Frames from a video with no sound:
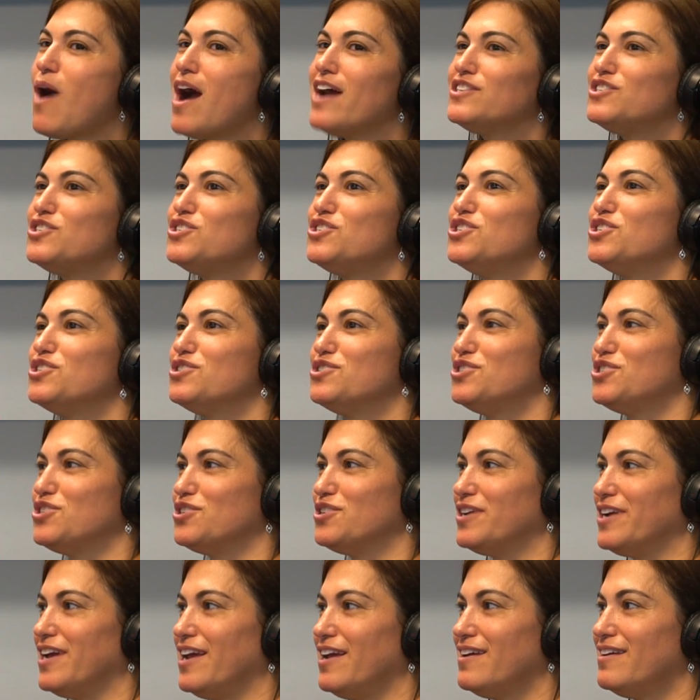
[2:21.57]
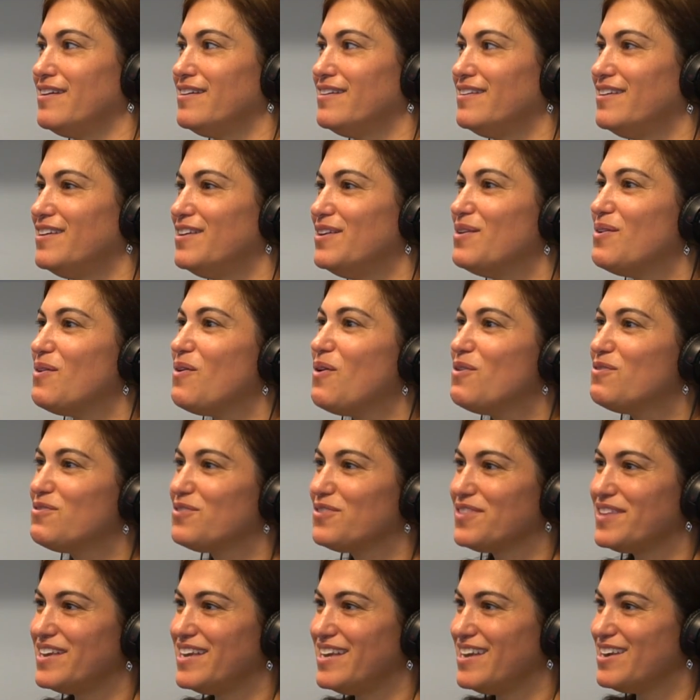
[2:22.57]
watched your journey,
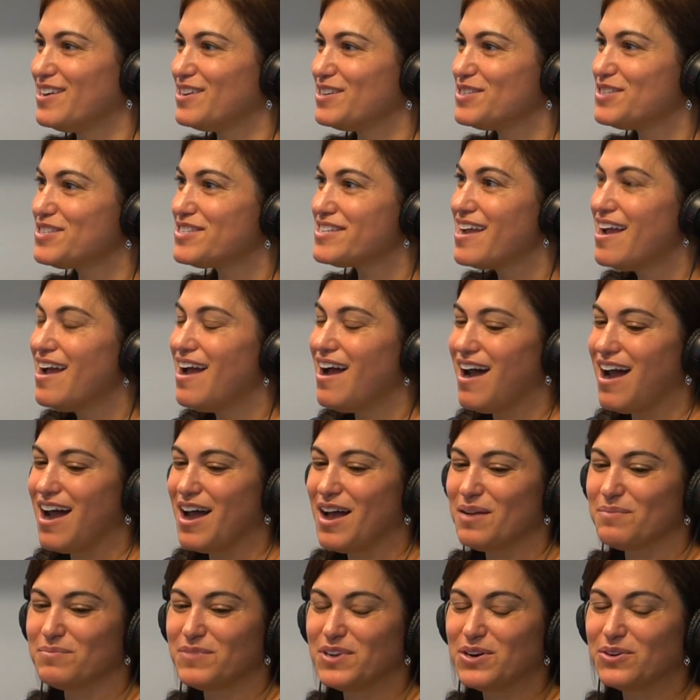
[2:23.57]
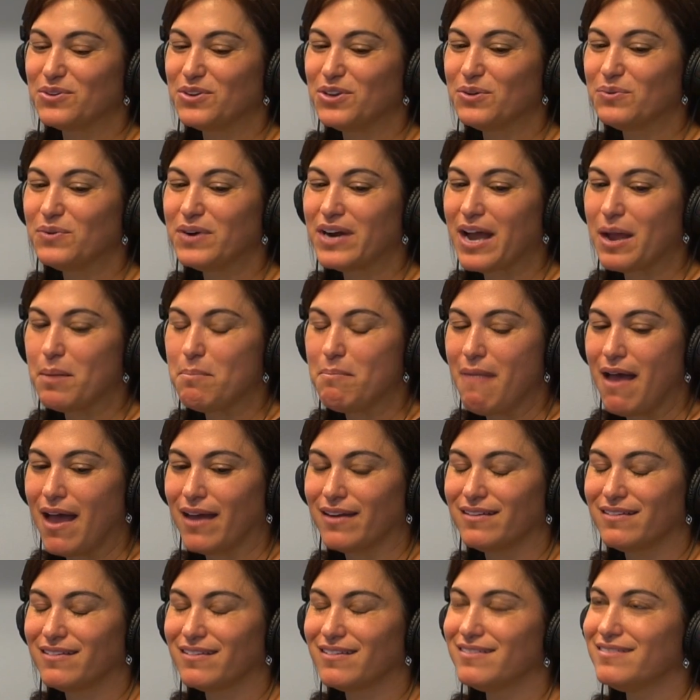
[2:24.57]
over the years. You and I
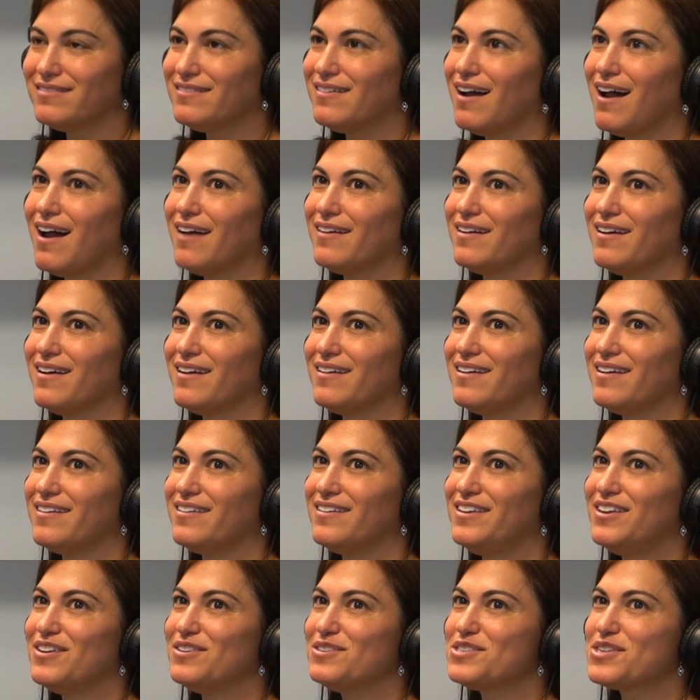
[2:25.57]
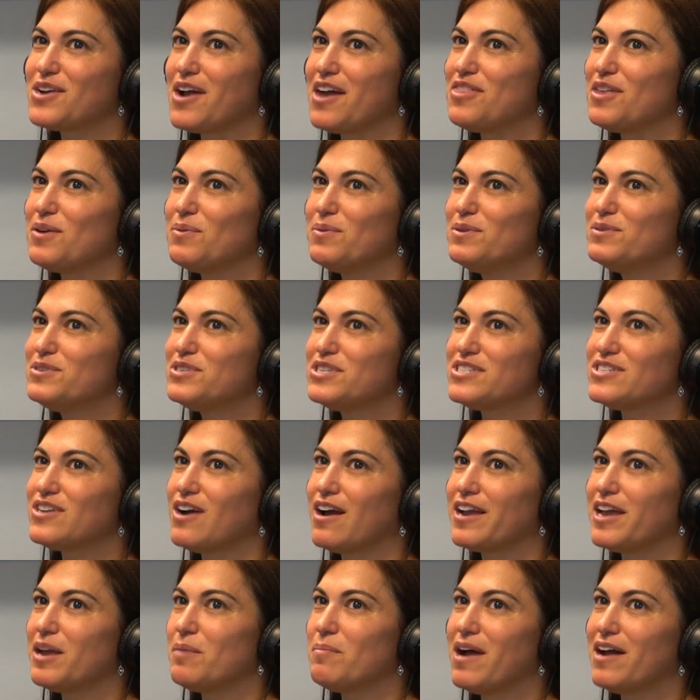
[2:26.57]
met, years ago. I think we were just
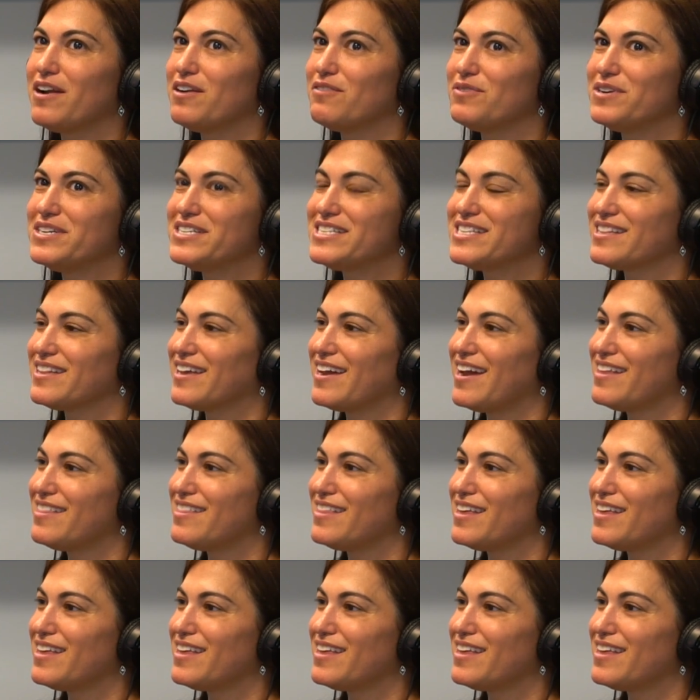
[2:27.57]
talking about it recently. I